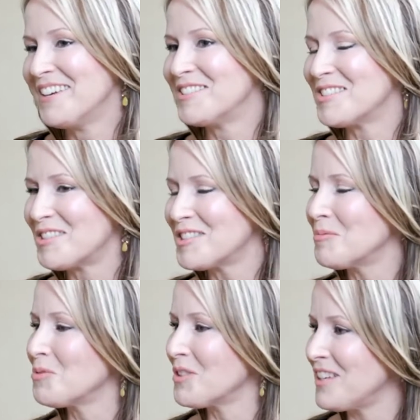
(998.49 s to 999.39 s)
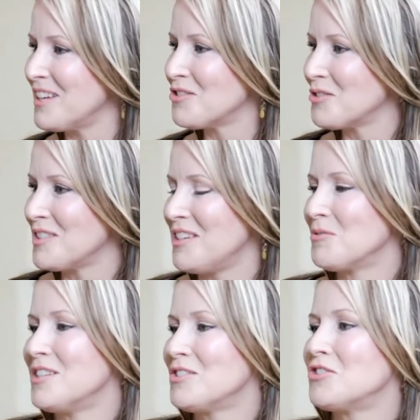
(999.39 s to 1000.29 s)
So there's some really interesting
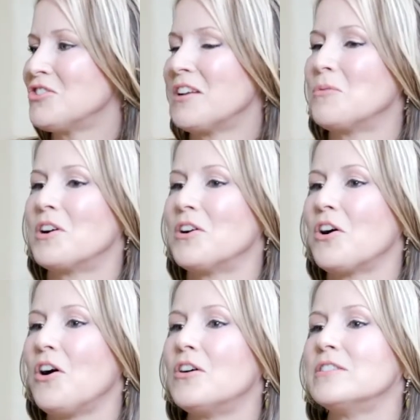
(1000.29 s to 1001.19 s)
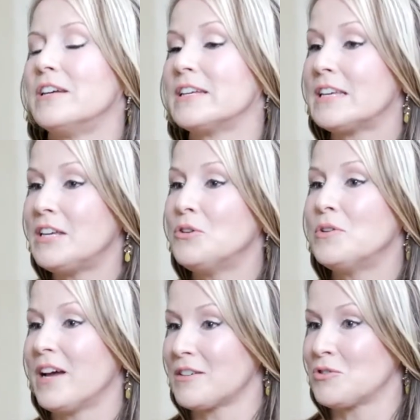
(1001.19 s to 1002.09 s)
research on what are called acute
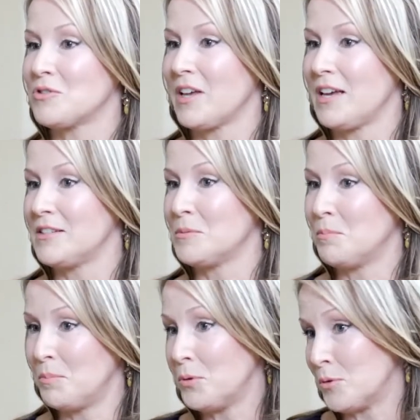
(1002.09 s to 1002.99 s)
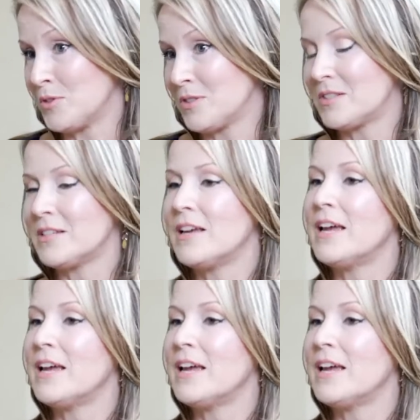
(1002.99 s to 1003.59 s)
exercise boosts.